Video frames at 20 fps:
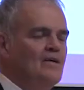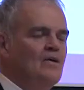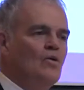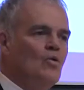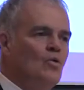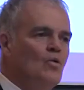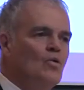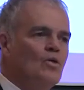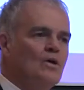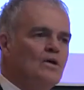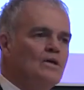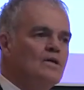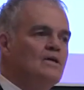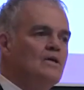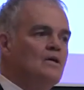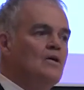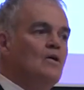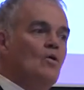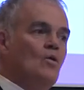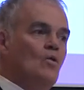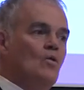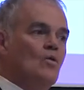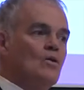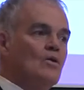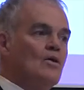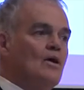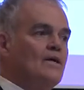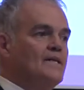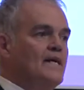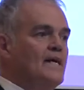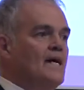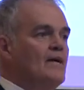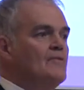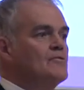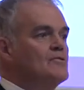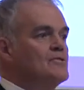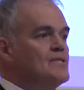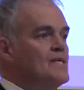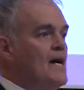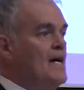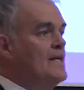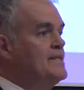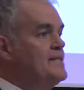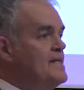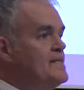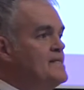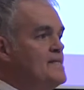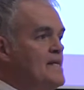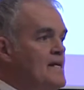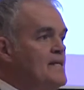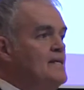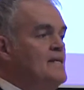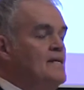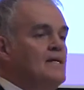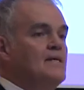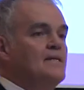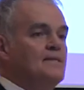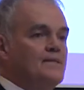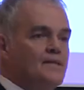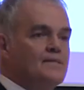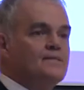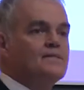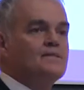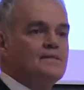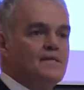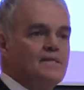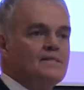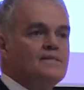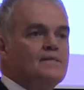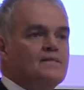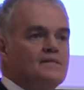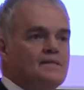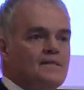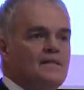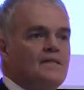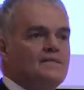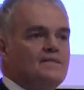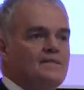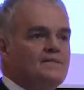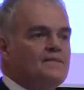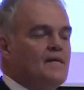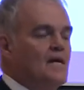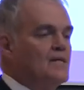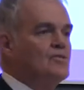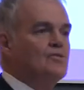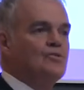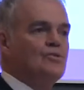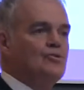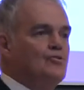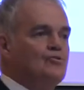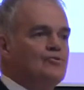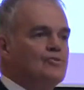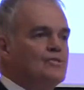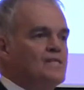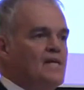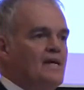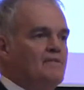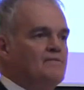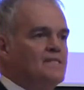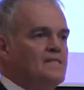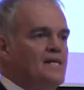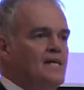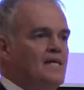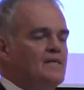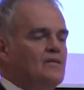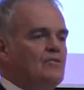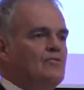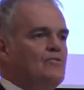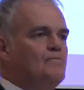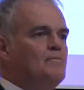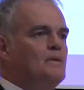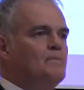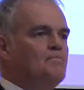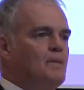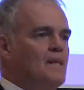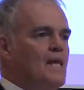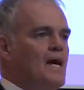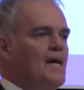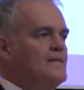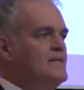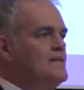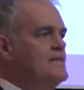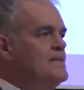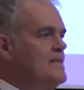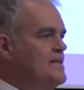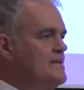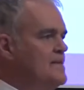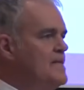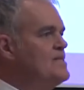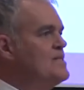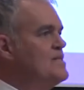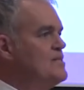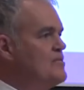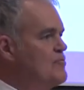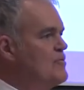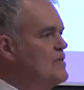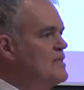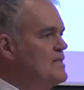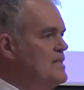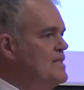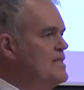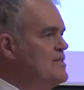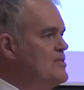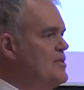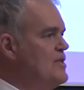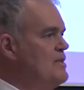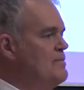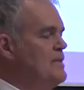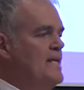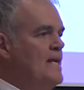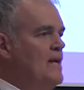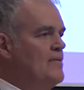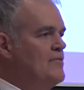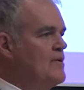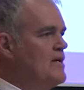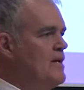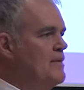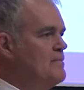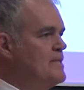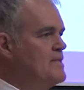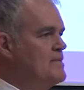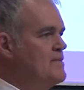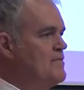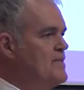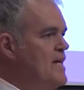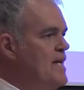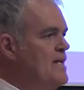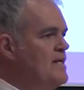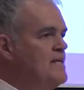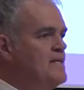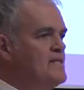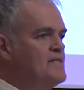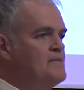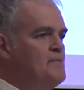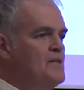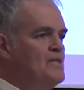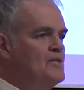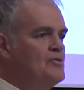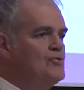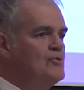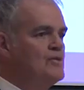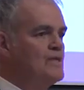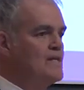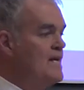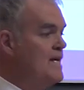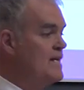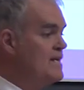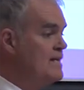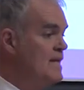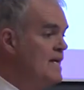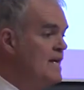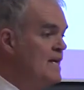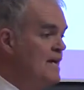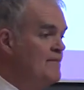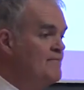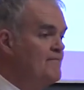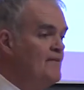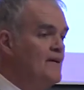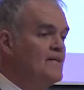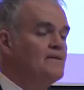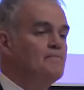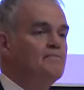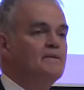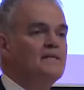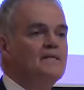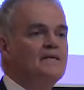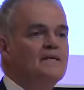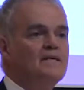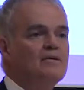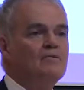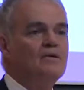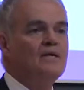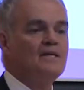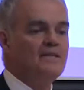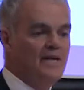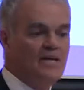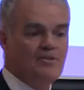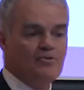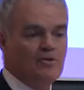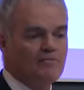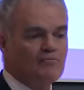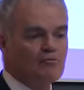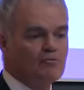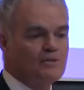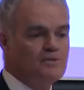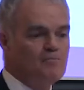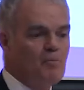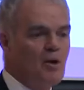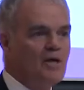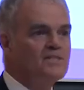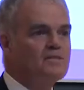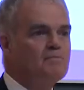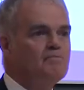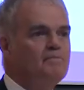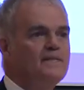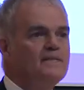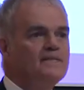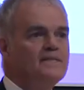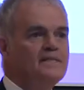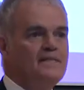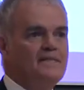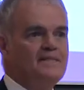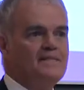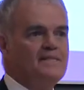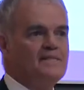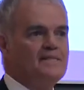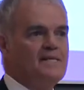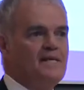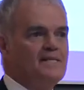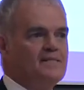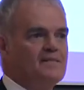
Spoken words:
Or, Or on the other side, they say, this is a deduction that you just haven't taken. You've been blinded, and this is really legitimate. Other companies have taken, it's been adjudicated and found to be legal. Then you have a responsibility to take